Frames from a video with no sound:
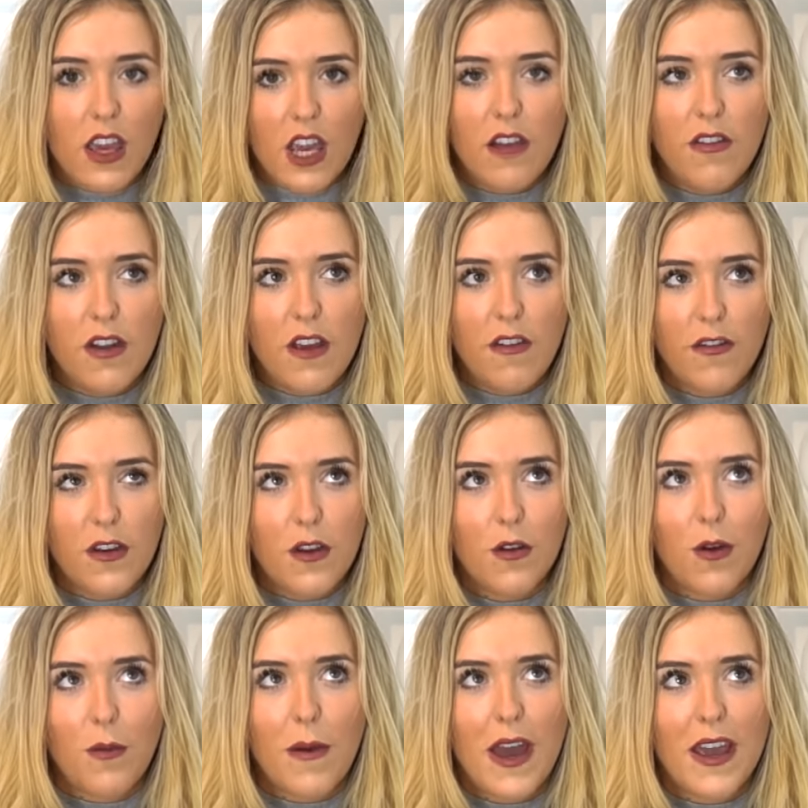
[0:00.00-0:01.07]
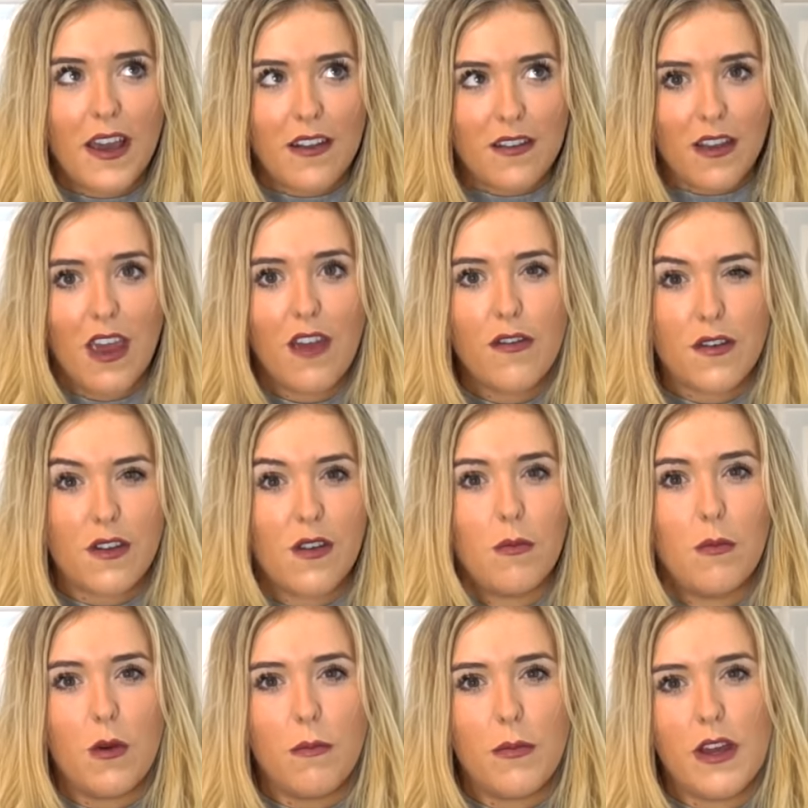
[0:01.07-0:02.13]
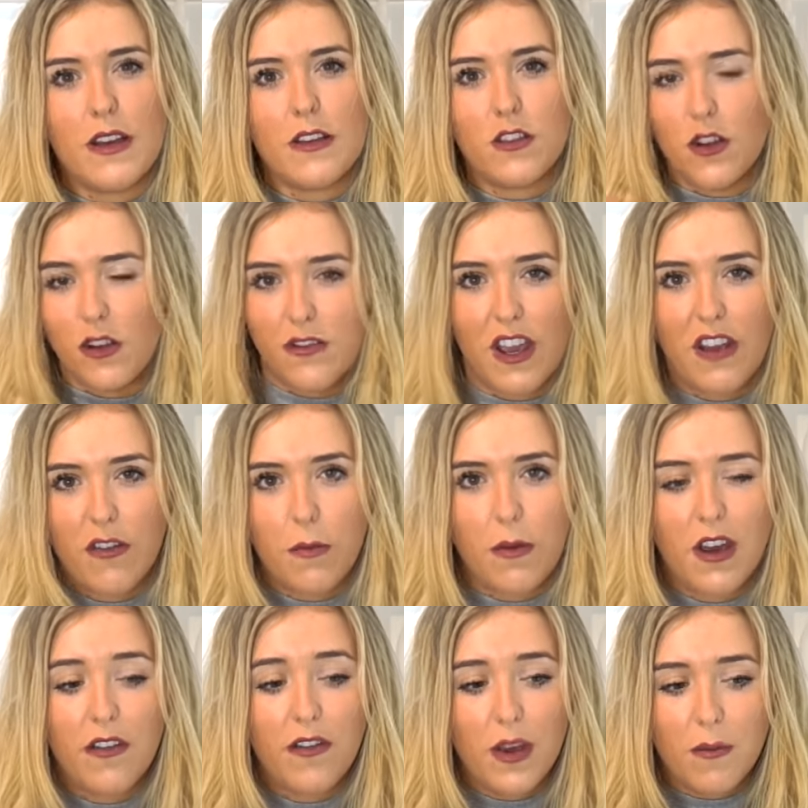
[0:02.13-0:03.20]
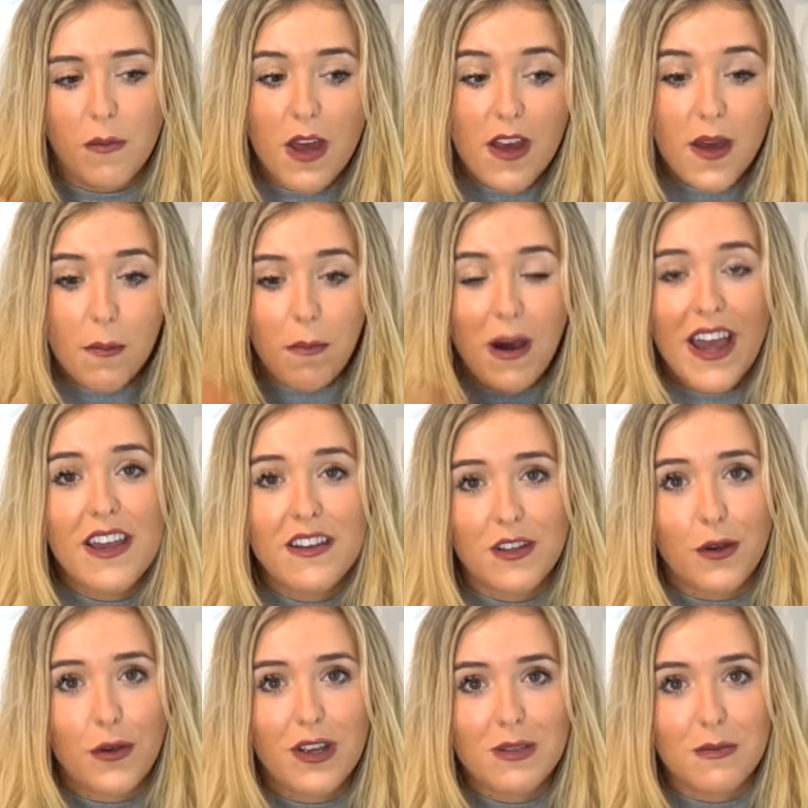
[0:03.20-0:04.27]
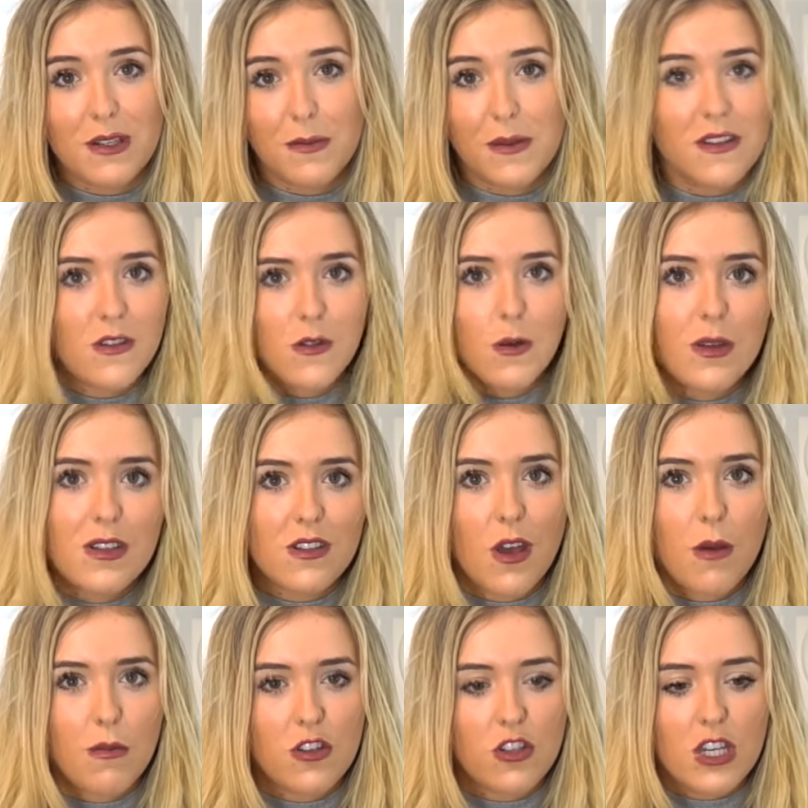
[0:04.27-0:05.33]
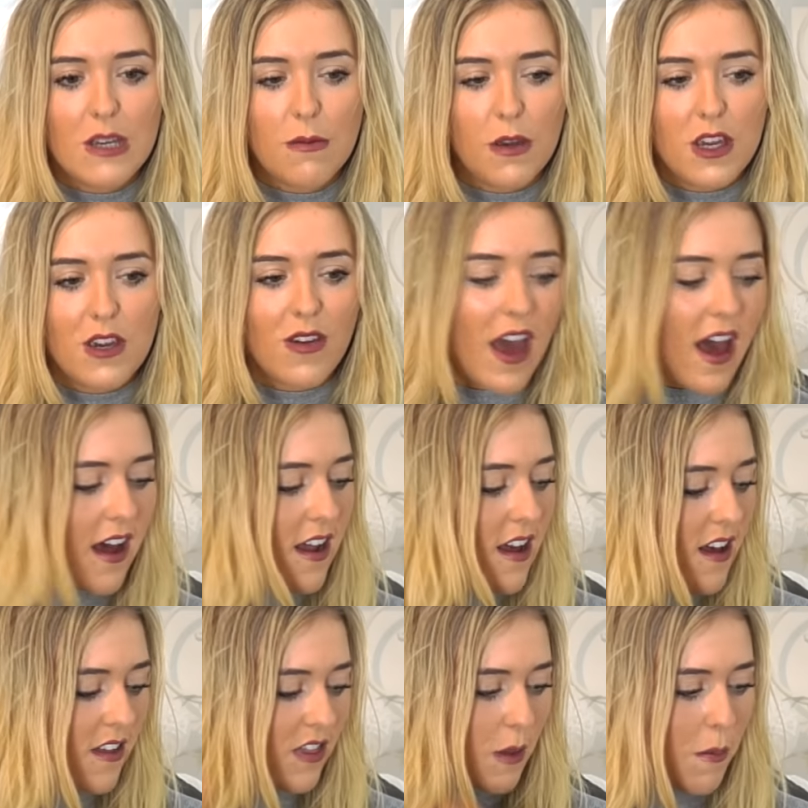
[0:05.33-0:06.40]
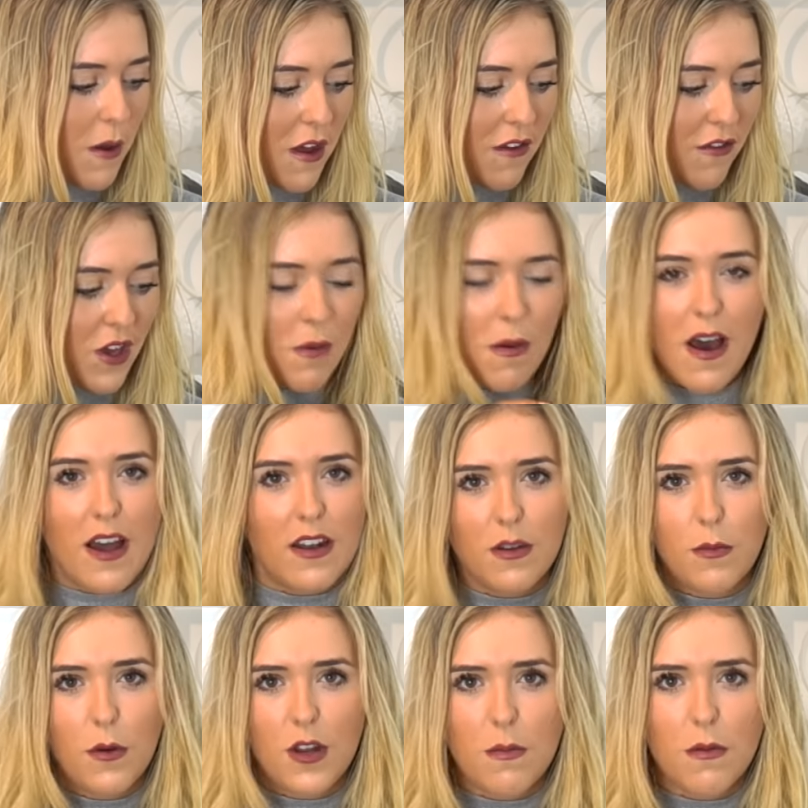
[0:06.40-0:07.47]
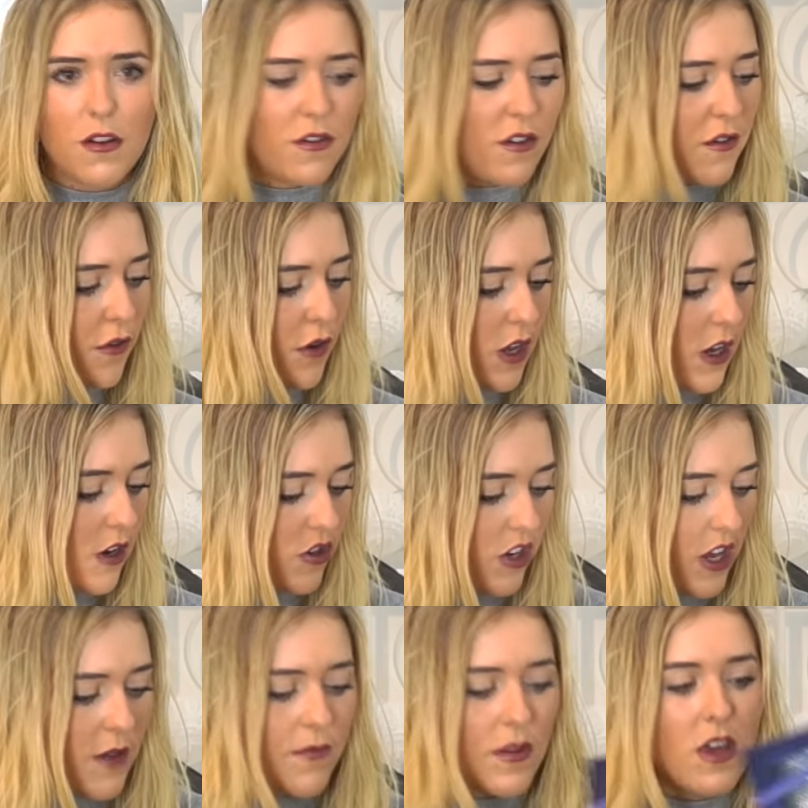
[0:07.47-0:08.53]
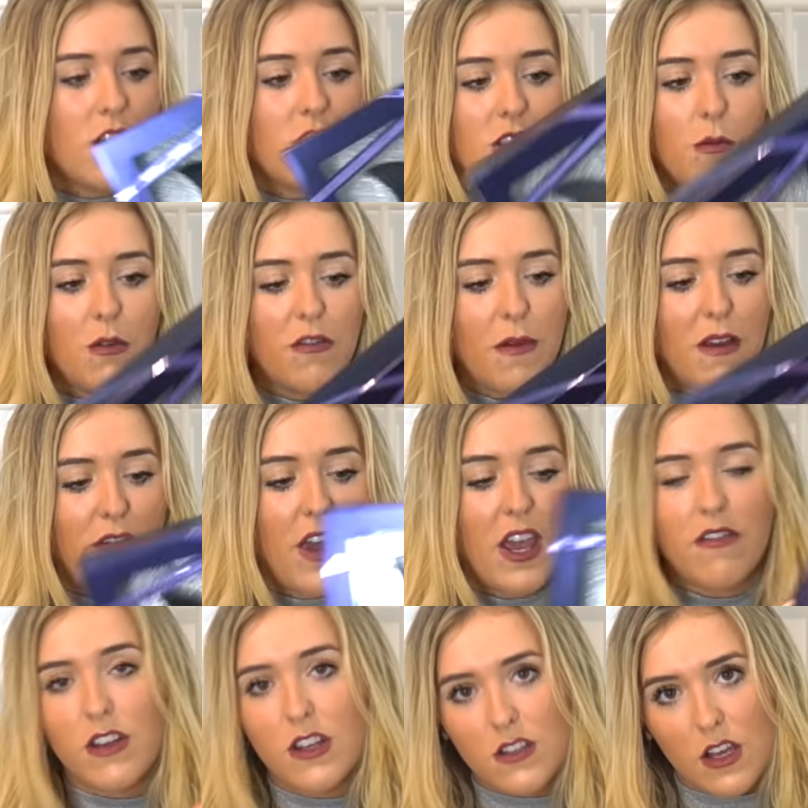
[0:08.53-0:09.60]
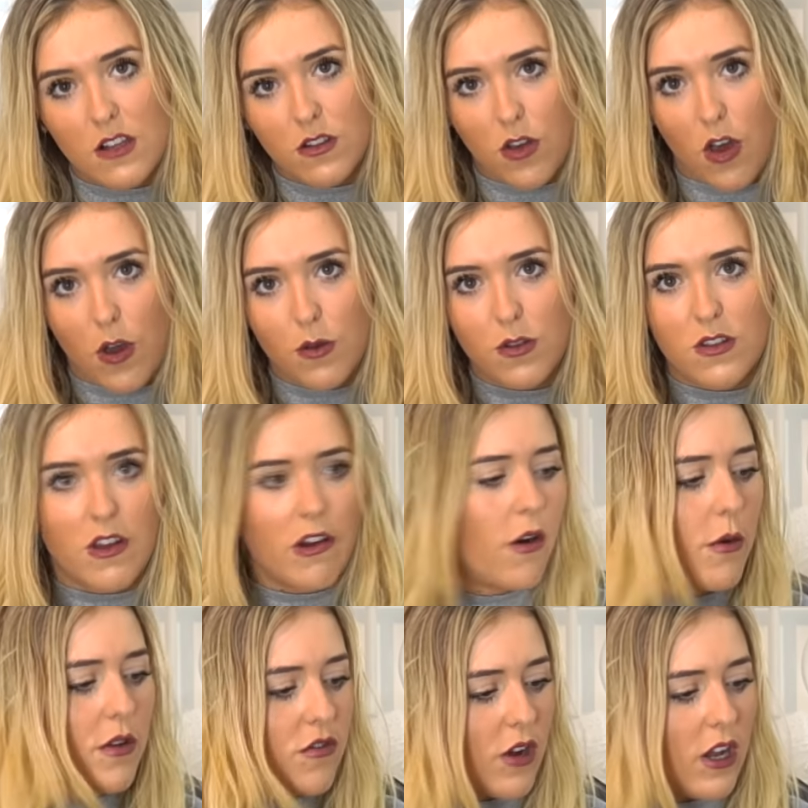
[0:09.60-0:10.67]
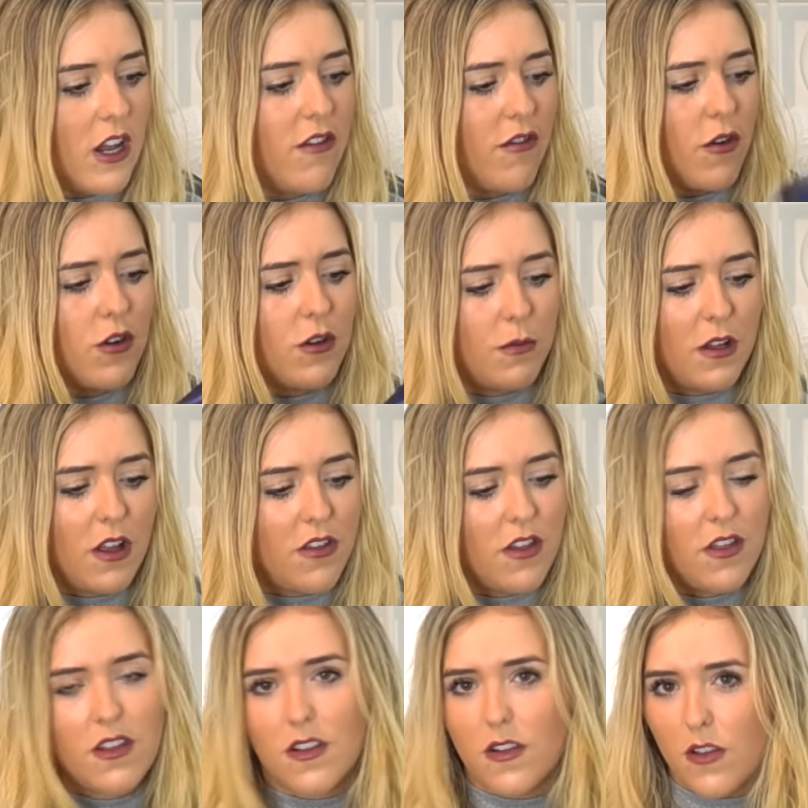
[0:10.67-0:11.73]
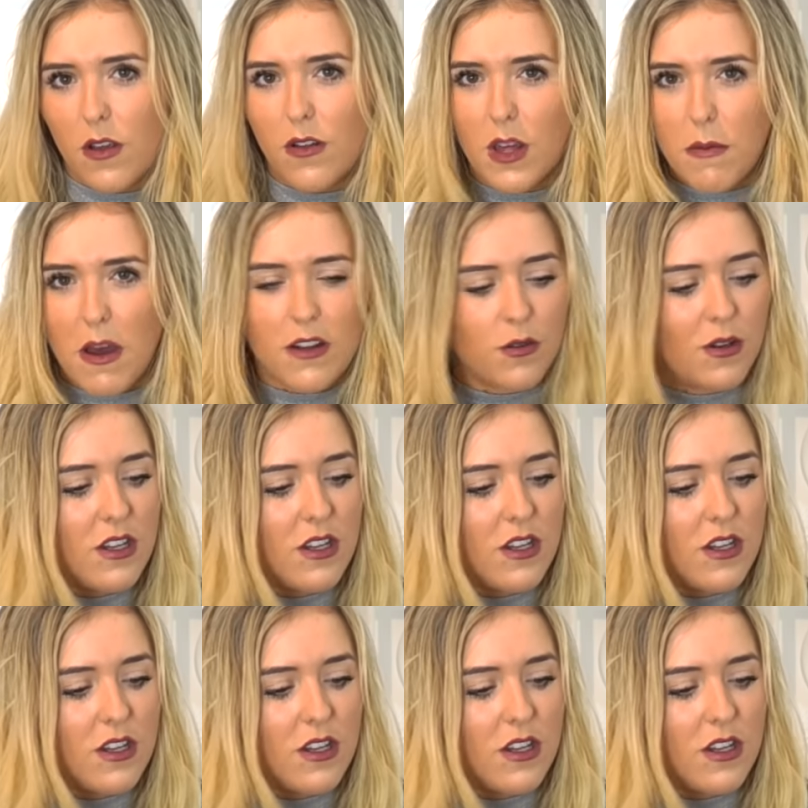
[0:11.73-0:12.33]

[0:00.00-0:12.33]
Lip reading: Even if you're not buying it as a gift to someone, but it's your favourite perfume, buy it at Christmas because it's always so much cheaper. You get the perfume and a body butter for free usually. So one of my favourites is Ghost. They're always really affordable. I think this is only about